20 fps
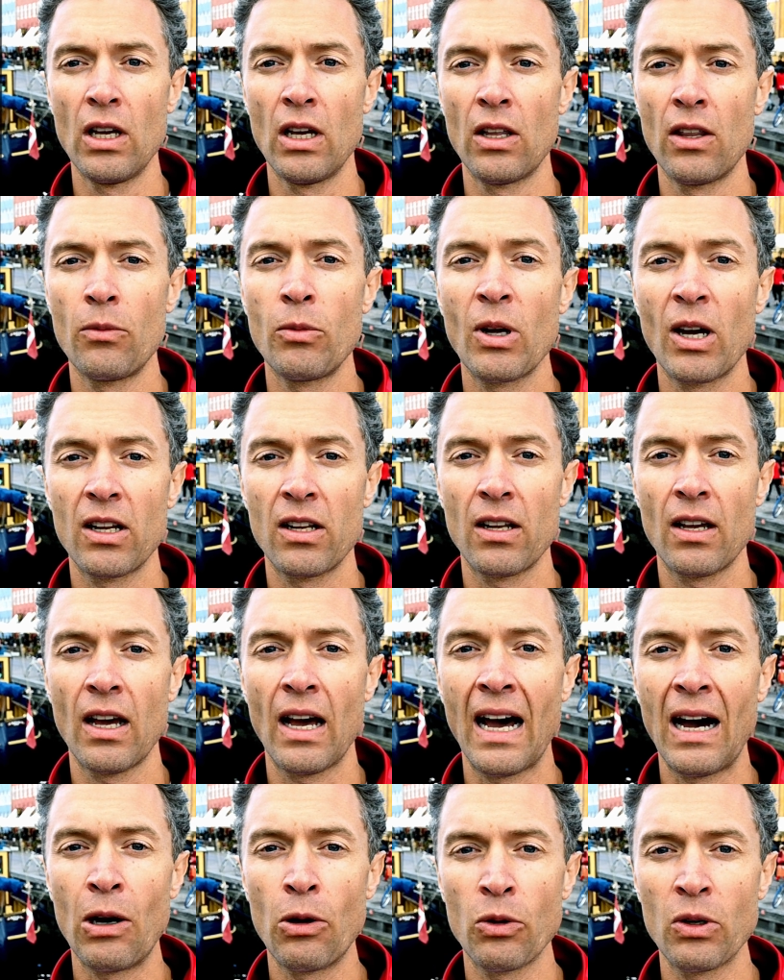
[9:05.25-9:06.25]
Then we got
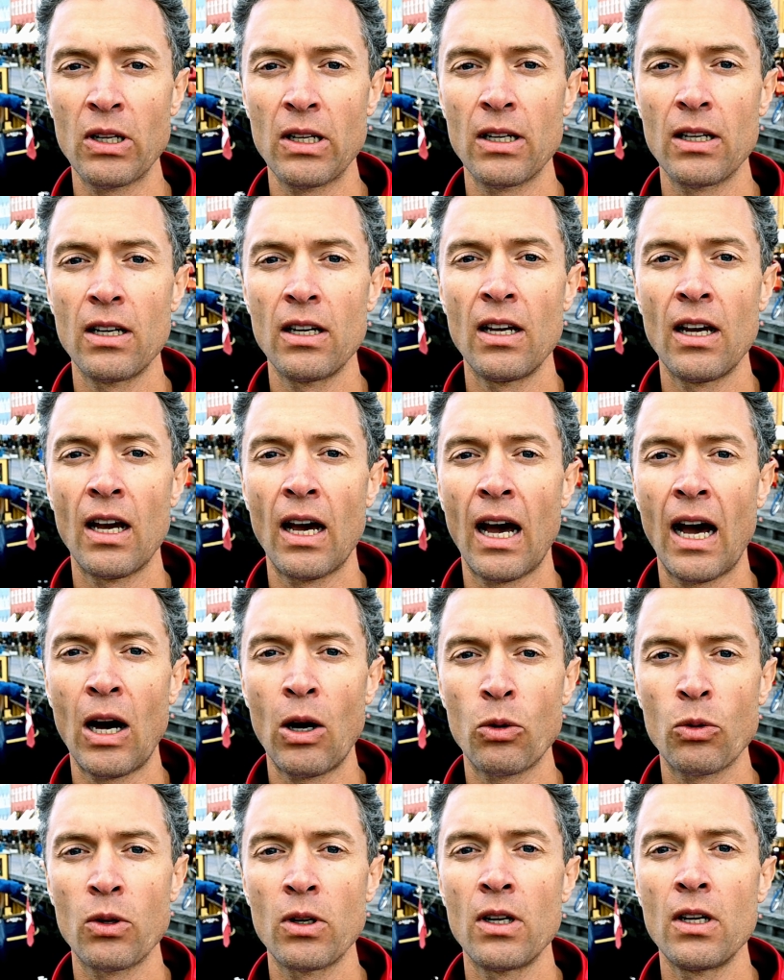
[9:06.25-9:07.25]
havn,
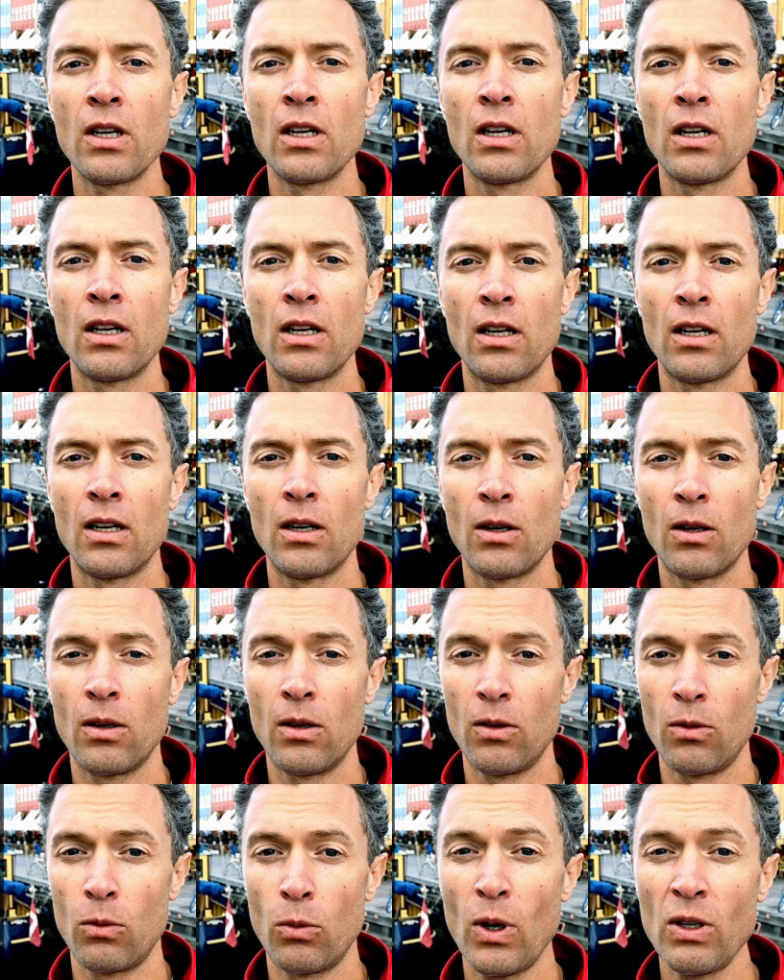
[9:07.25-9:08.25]
havn.
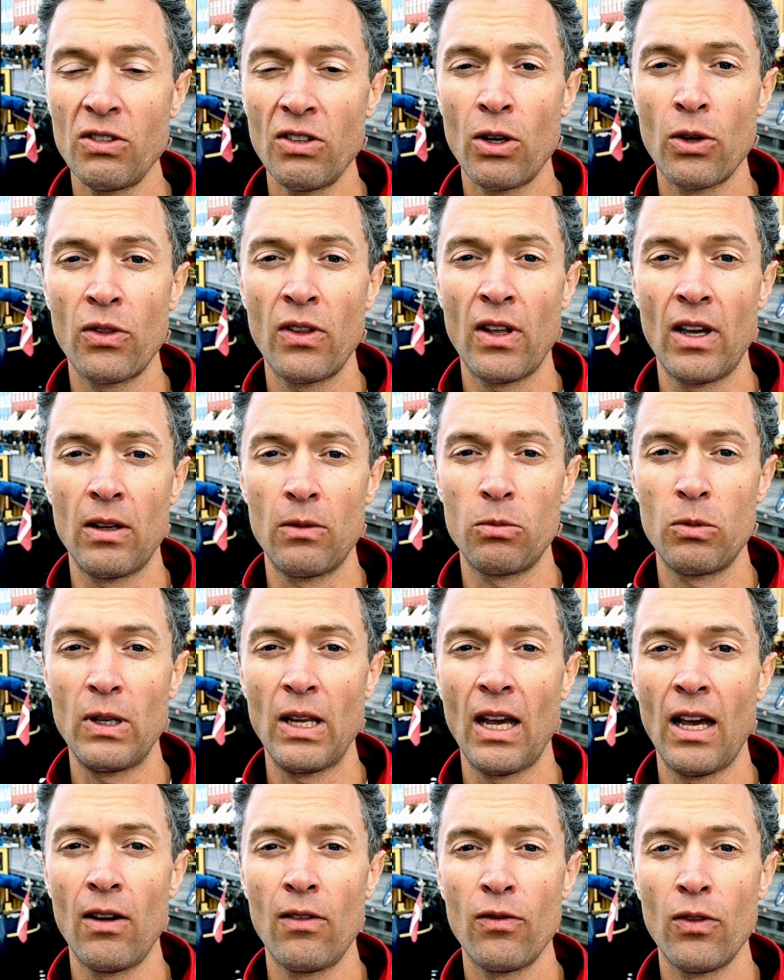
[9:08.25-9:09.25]
Watch out that we
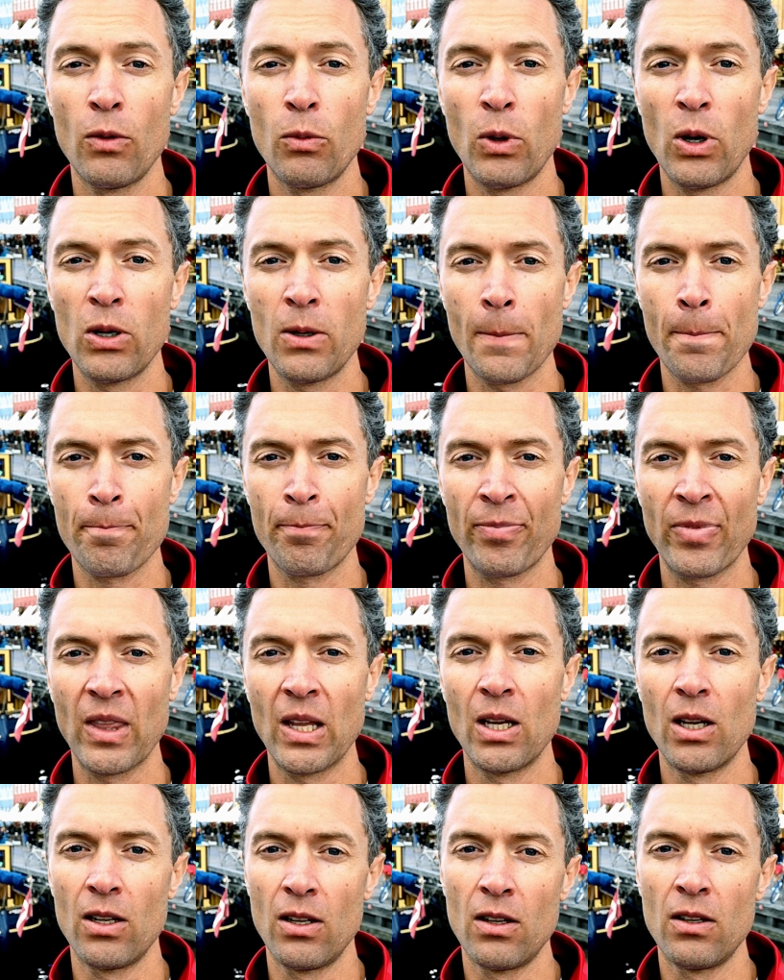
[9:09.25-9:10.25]
have the word,
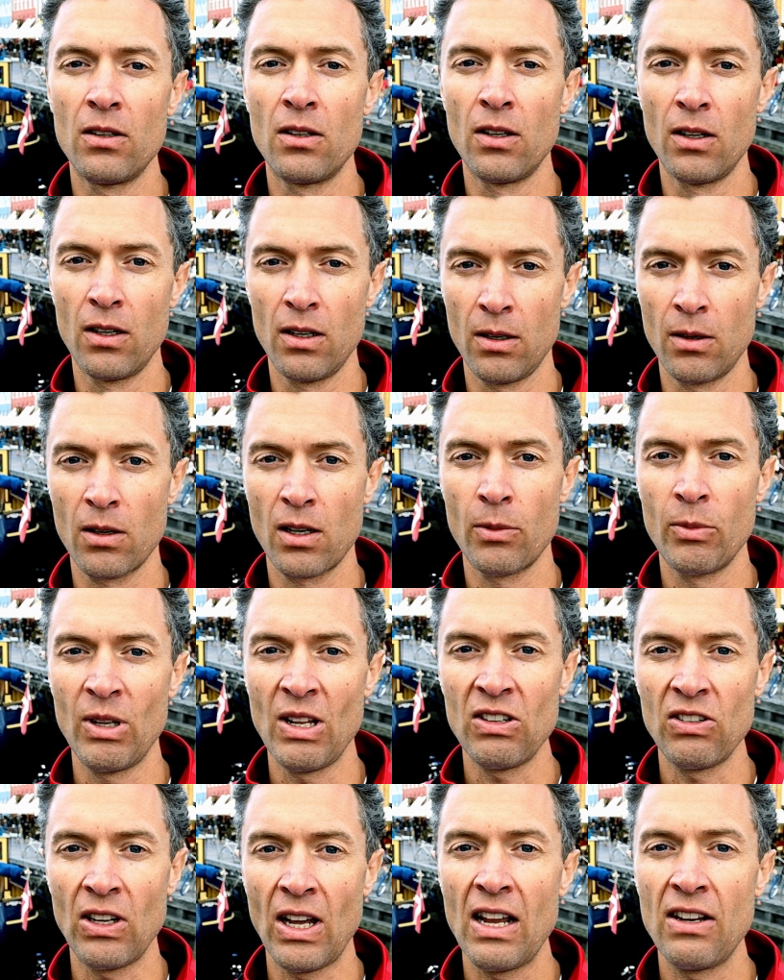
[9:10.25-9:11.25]
the
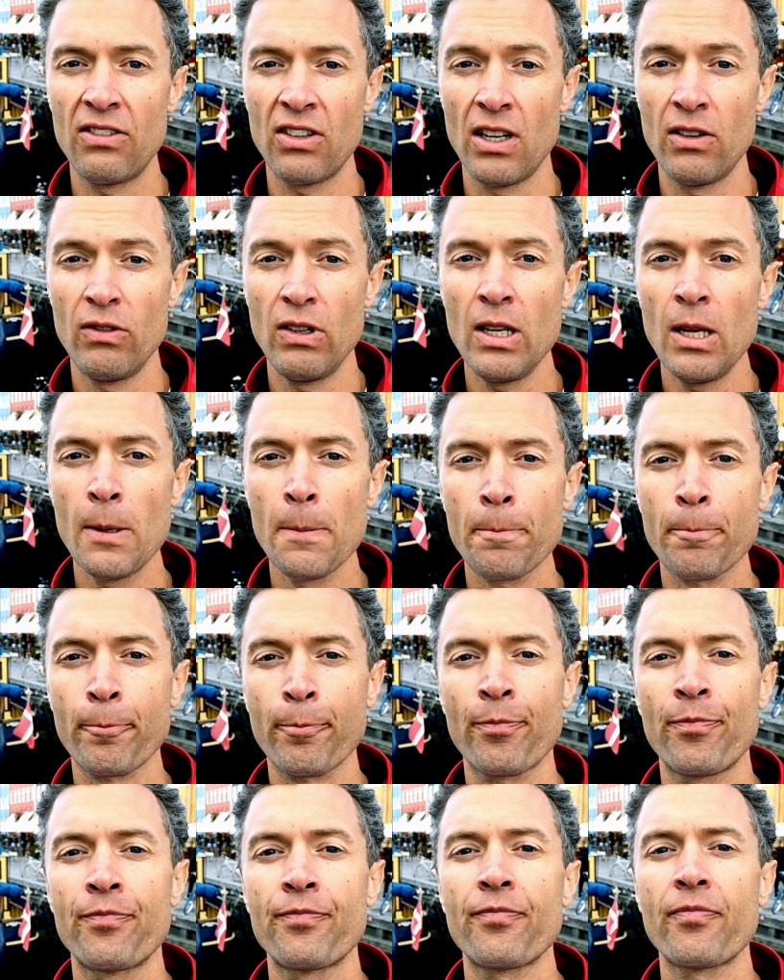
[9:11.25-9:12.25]
combination HAV,
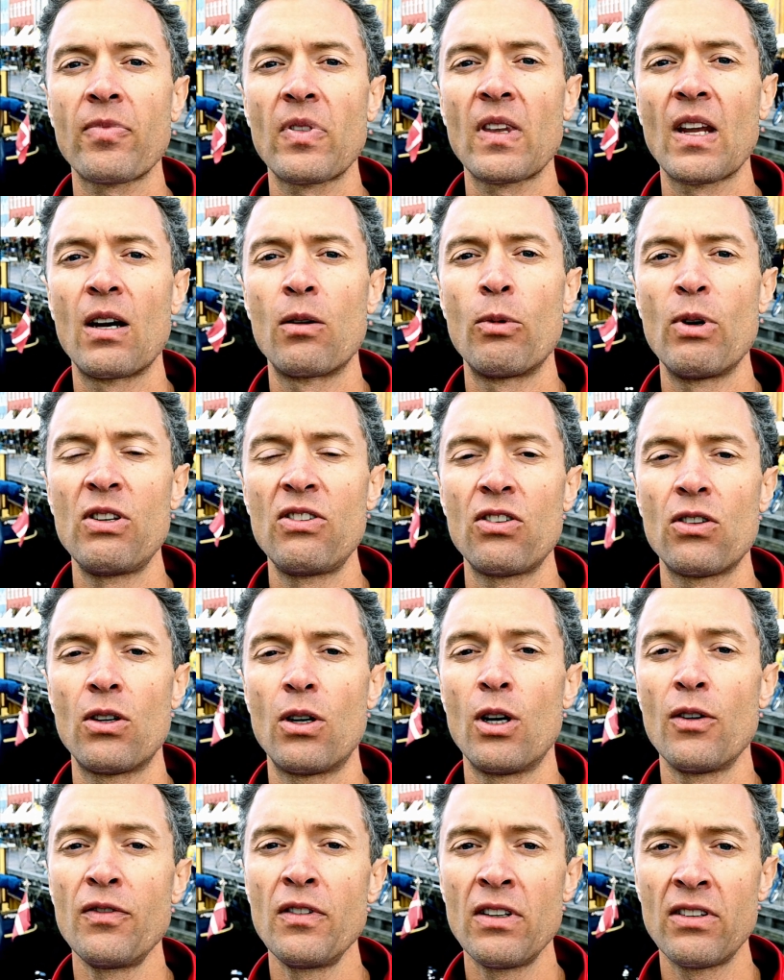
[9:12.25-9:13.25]
which
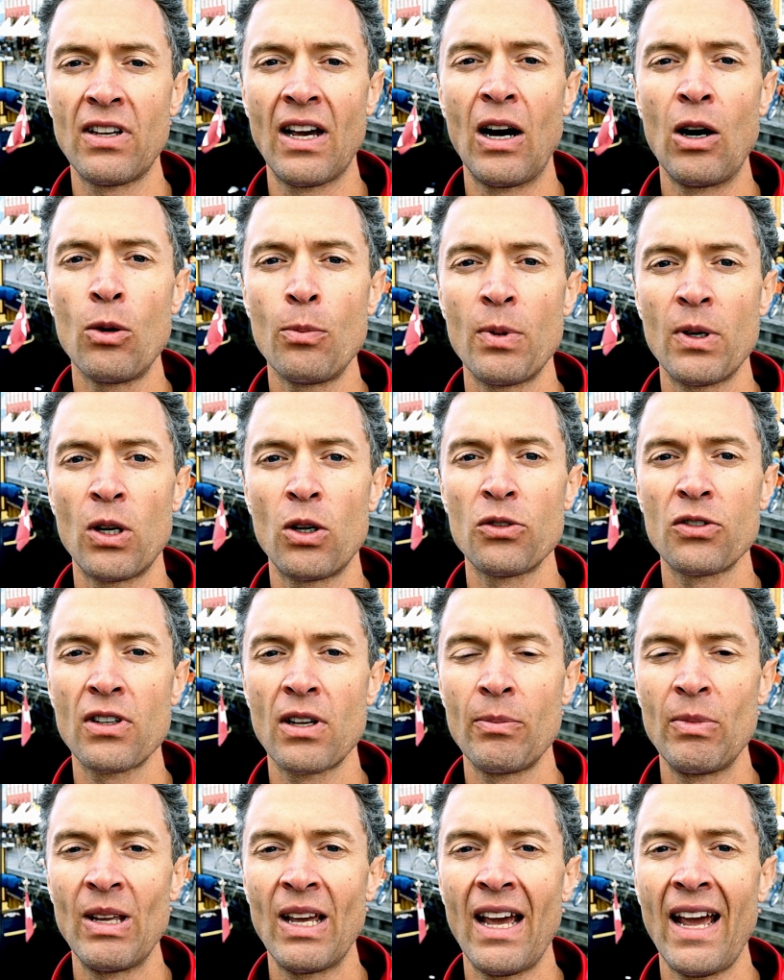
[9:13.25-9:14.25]
often is hav, but also
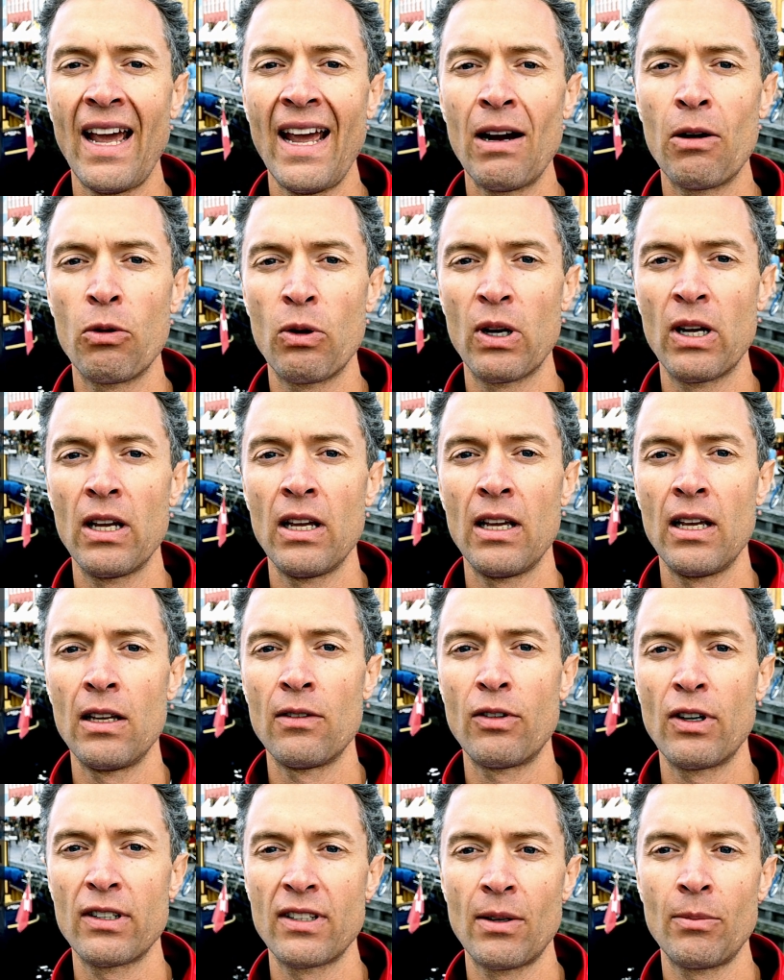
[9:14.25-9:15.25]
can be hav.
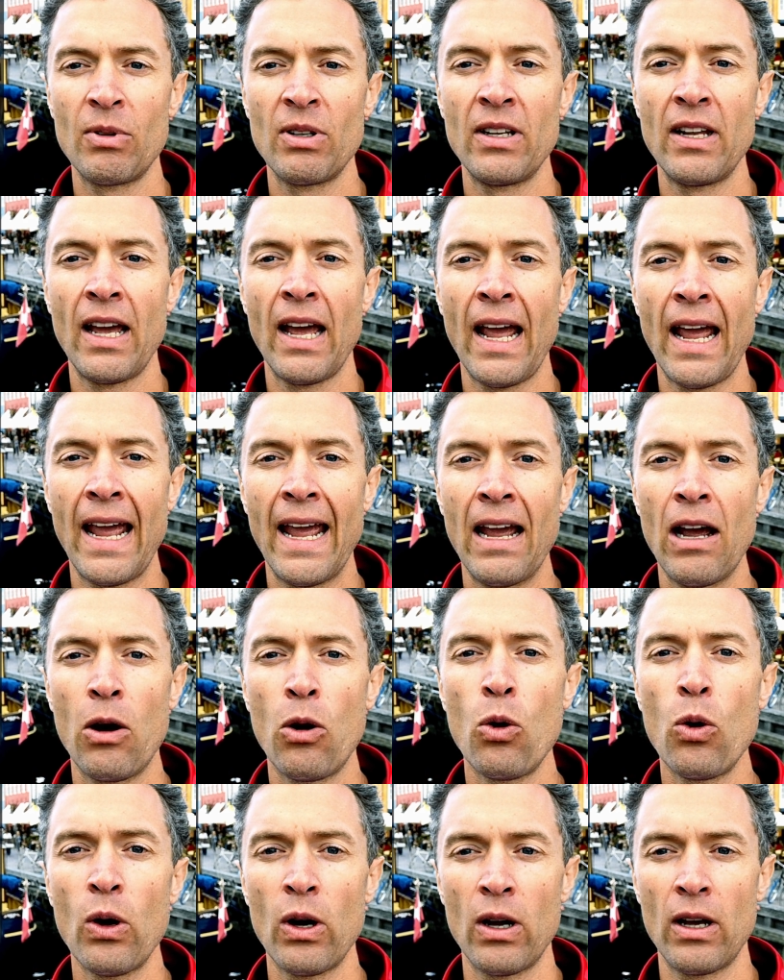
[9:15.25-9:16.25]
For example, in
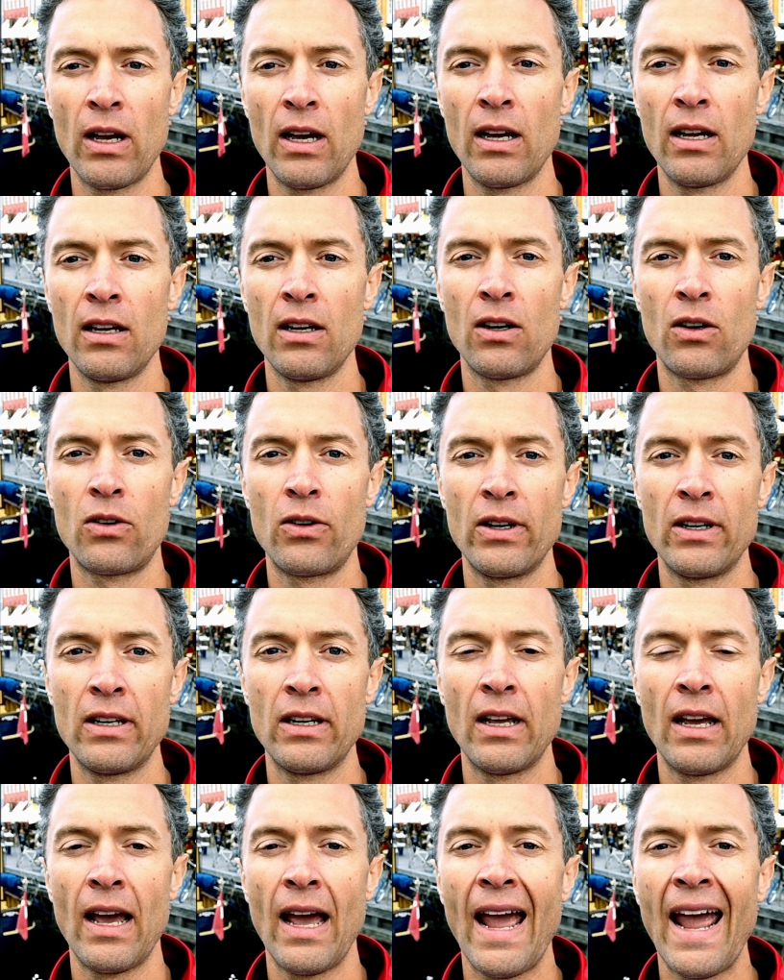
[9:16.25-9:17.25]
have or in
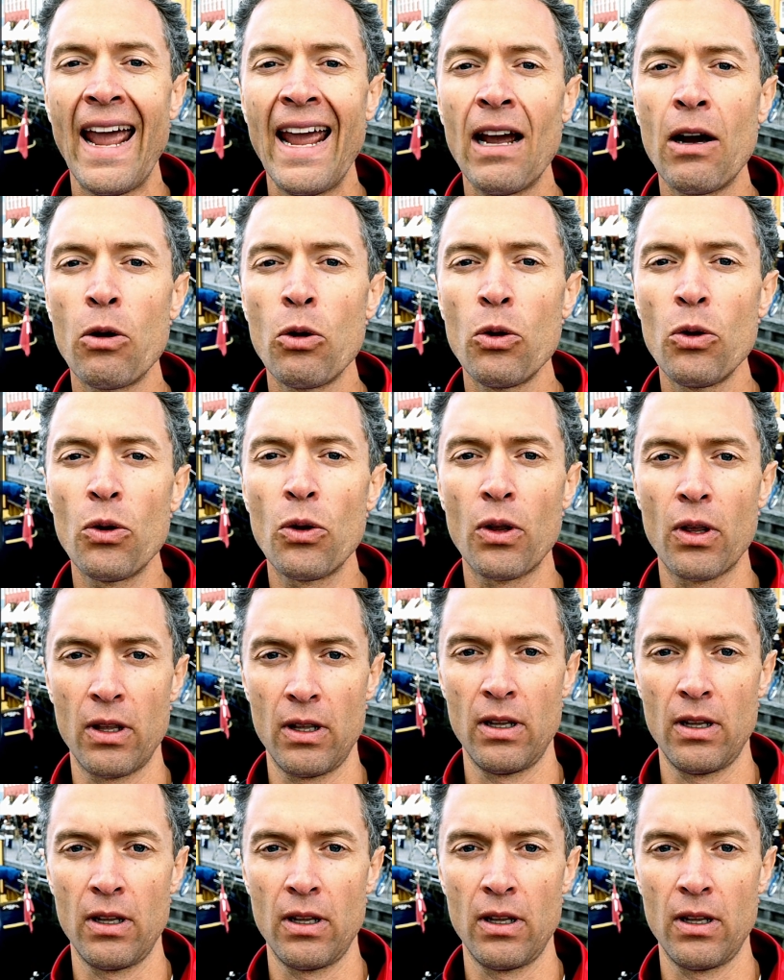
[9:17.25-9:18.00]
havet.